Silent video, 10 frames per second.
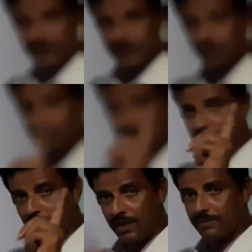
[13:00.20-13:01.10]
is rule number
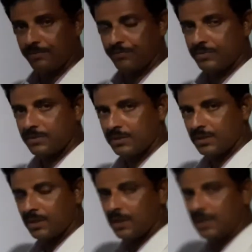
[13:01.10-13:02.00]
1.
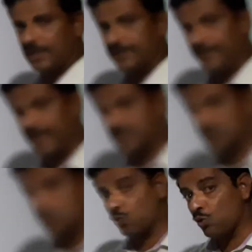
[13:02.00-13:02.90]
Next
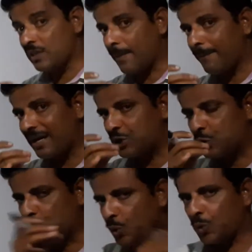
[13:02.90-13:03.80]
rule number
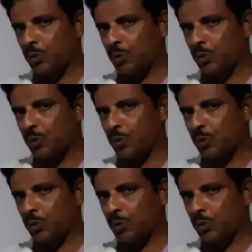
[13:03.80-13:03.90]
2.